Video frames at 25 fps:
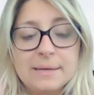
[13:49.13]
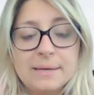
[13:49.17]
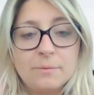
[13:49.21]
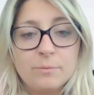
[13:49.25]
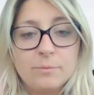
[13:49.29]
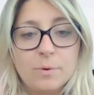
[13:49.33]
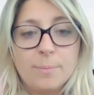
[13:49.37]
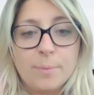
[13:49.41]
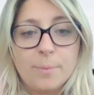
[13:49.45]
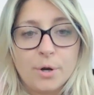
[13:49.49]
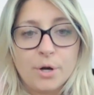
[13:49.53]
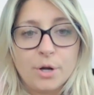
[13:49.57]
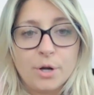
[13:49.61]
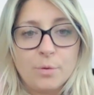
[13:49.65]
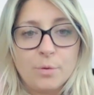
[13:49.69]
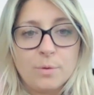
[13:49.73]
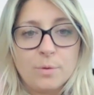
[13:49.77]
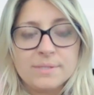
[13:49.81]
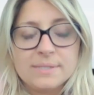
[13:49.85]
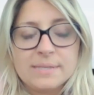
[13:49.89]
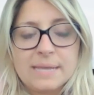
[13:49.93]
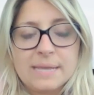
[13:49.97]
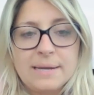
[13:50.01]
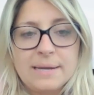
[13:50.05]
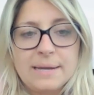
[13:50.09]
that Roberto will
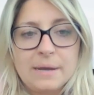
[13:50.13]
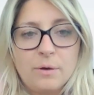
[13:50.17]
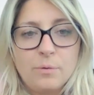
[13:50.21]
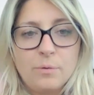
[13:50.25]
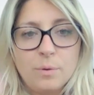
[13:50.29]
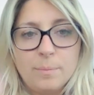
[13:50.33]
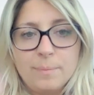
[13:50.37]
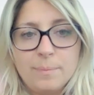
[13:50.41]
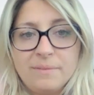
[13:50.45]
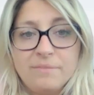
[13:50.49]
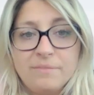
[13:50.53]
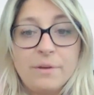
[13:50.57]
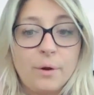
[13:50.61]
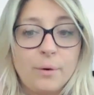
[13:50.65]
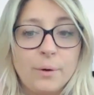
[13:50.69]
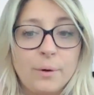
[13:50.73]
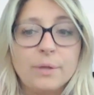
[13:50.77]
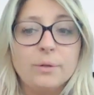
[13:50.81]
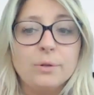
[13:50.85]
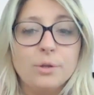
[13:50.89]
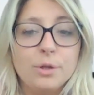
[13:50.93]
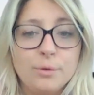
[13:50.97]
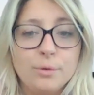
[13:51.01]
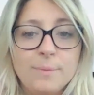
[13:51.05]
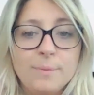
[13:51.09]
send out will be very
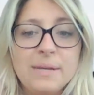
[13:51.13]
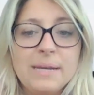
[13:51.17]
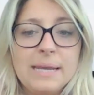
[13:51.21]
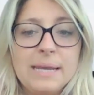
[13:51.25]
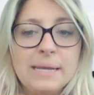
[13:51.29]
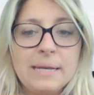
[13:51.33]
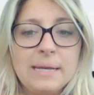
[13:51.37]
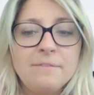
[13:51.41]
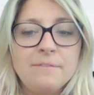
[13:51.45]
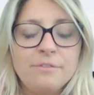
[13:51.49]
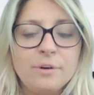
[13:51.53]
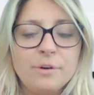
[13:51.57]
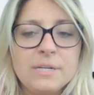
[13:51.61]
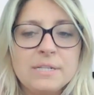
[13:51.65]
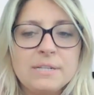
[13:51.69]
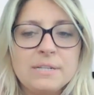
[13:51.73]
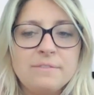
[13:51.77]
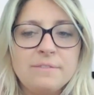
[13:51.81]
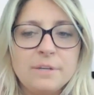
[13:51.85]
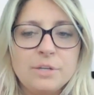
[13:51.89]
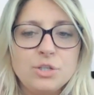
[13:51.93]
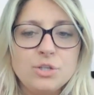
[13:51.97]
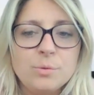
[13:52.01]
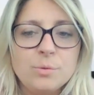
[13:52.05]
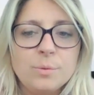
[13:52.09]
illuminating for
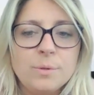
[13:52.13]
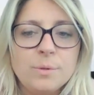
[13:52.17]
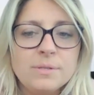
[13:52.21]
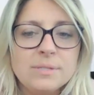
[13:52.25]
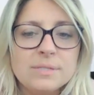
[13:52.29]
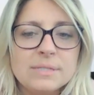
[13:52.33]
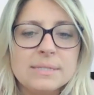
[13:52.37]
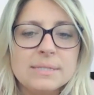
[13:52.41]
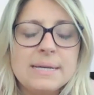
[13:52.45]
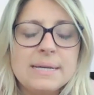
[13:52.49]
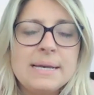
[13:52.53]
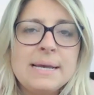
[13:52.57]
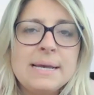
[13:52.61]
individuals.